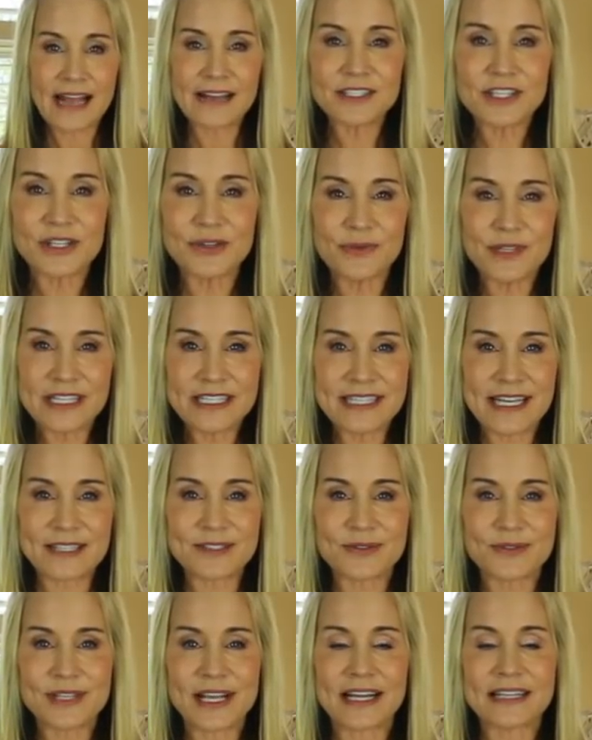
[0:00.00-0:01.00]
at you with these
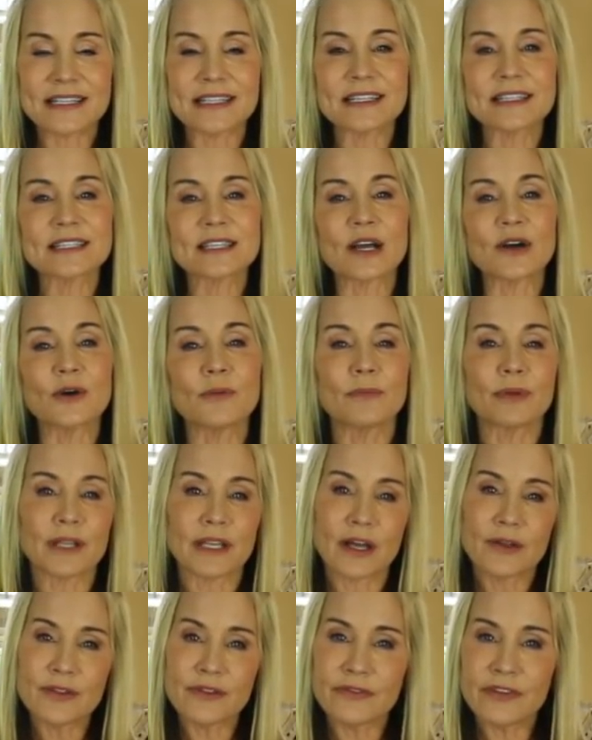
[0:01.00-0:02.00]
exercises, so
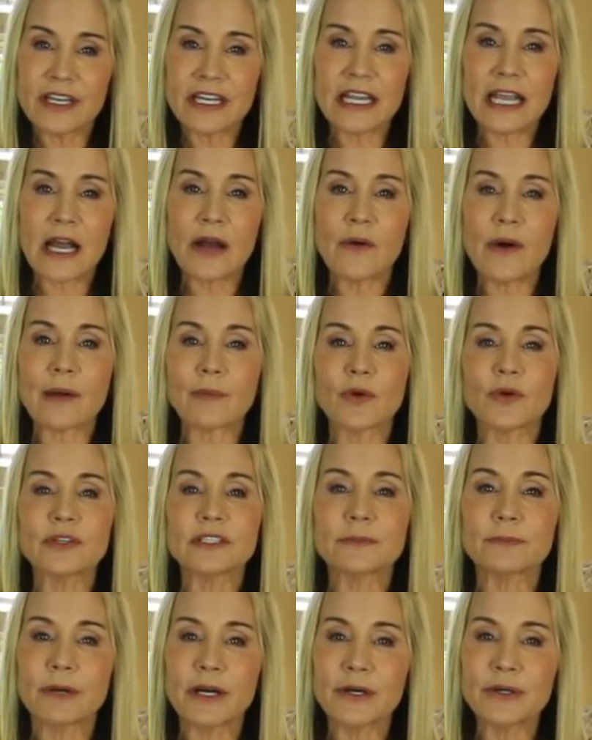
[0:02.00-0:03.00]
below the video I'm
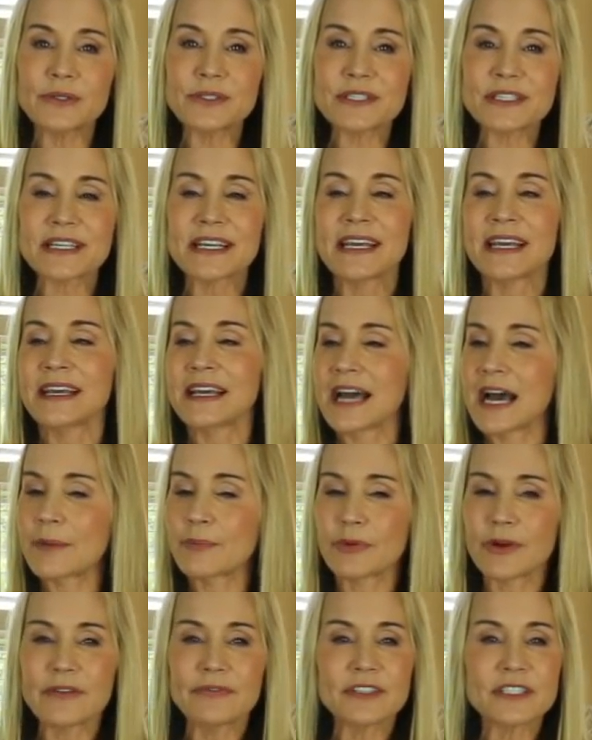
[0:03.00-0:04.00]
going to post a
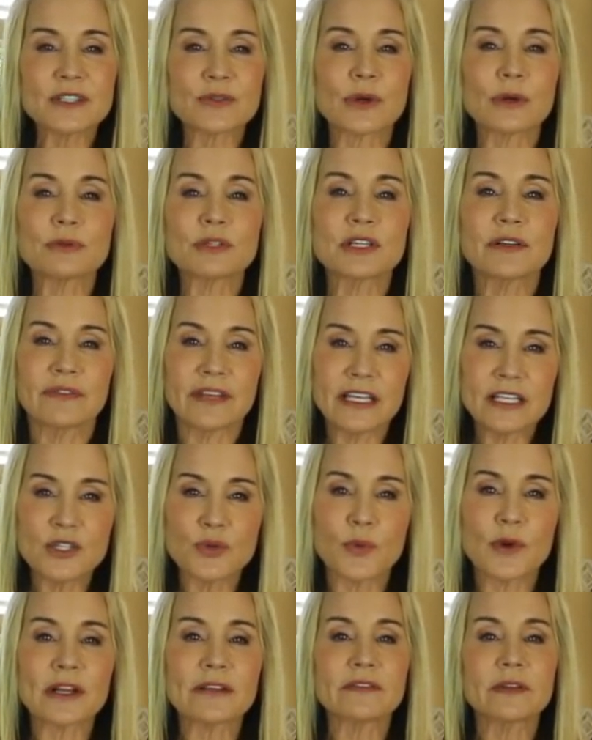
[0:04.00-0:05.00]
brief description of
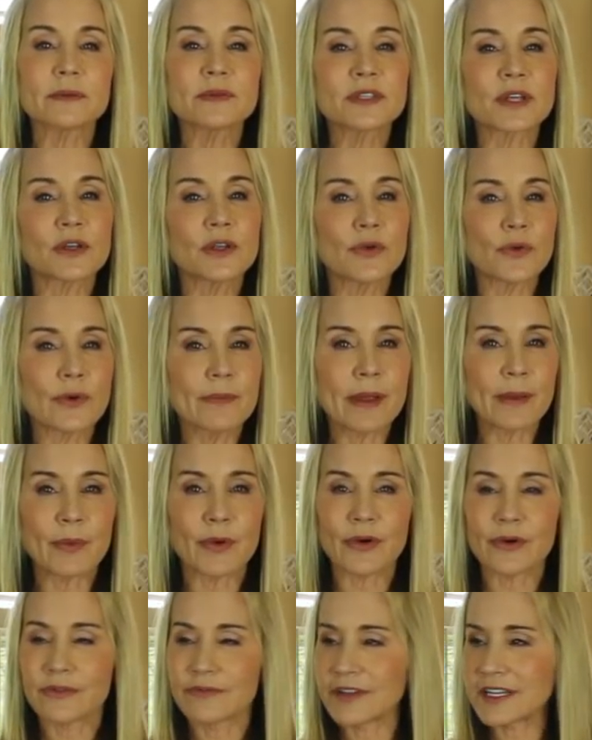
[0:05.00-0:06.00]
each one of them so you
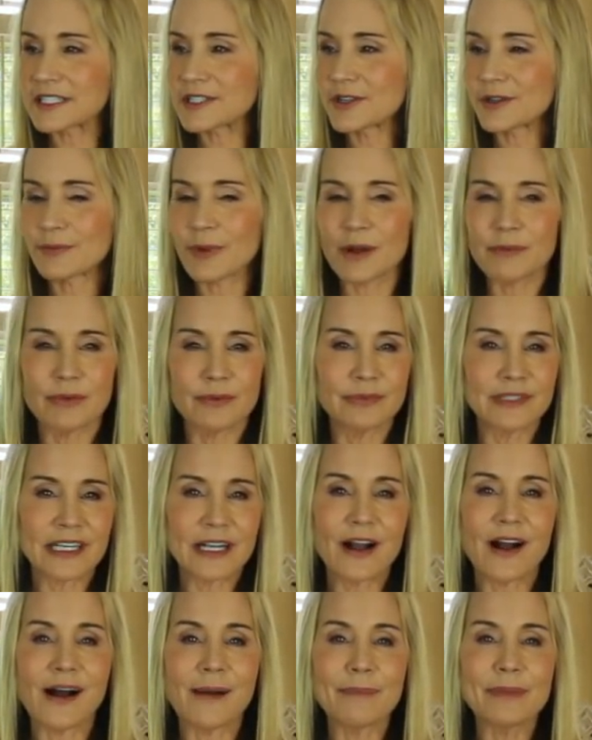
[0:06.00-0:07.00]
remember. In fact, you can probably
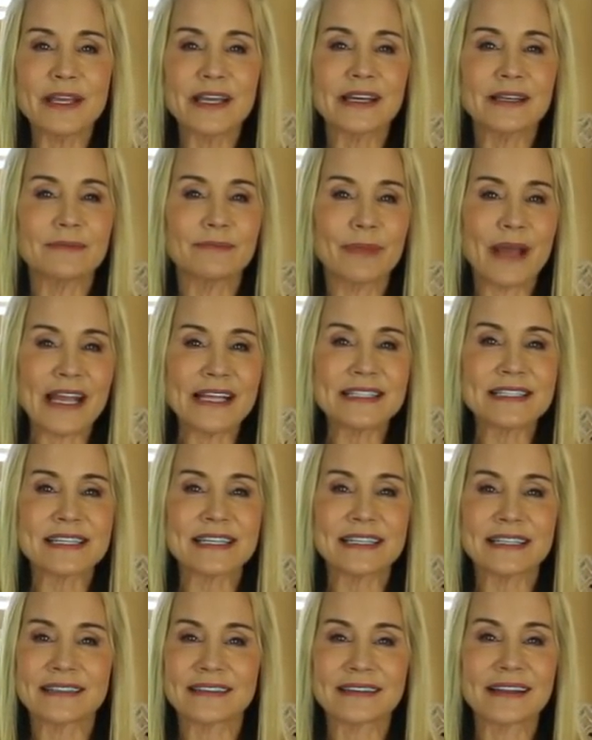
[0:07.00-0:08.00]
copy it and paste
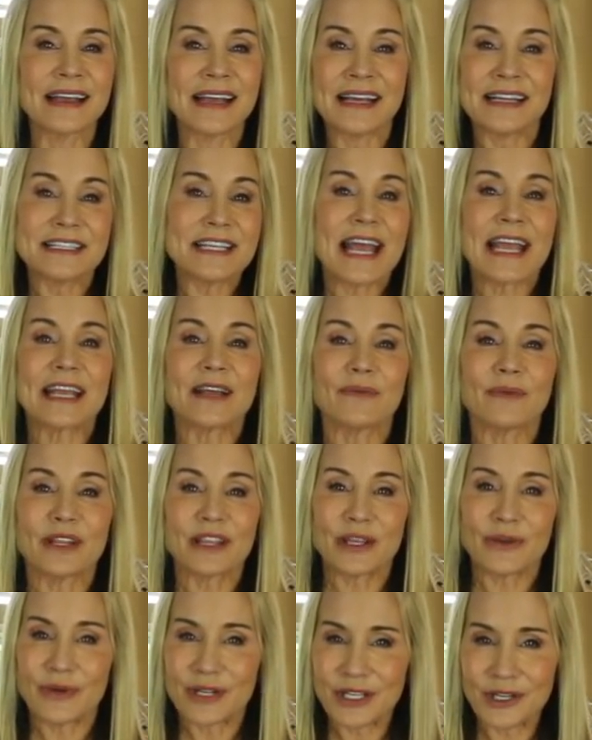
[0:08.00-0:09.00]
it and take it
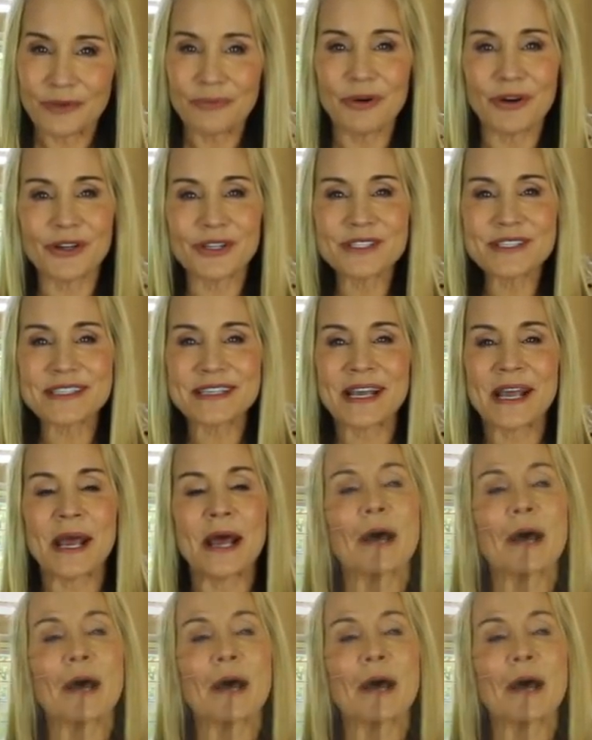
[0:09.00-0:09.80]
with you in your purse.